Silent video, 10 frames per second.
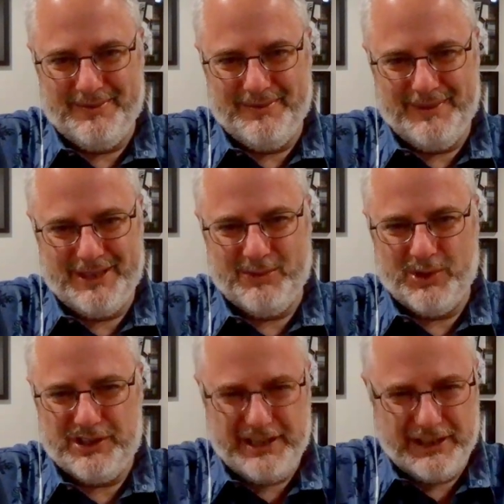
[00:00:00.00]
much more
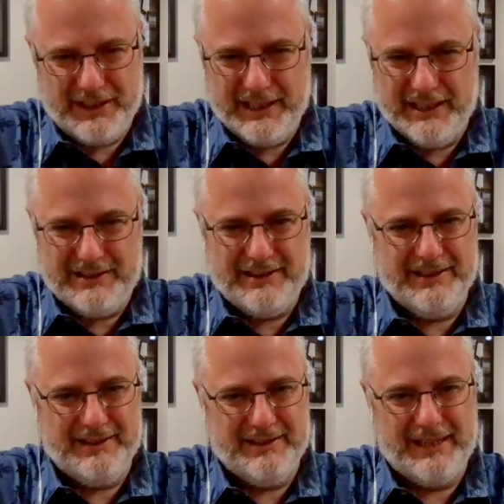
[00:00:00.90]
serious,
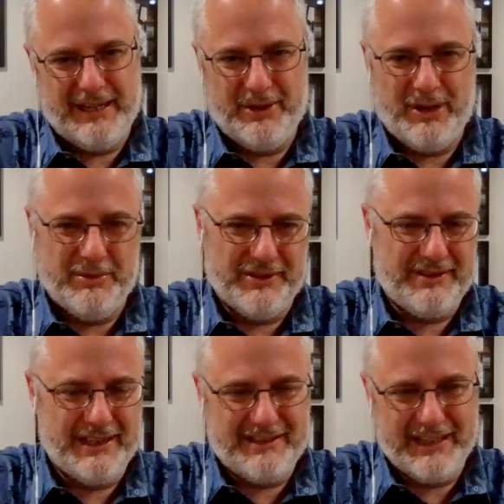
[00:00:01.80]
and I would
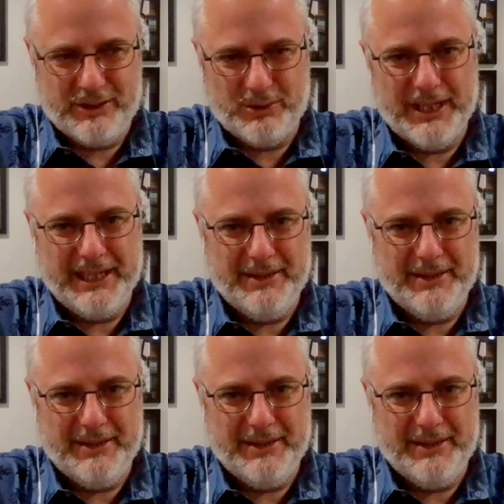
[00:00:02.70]
almost not say gritty,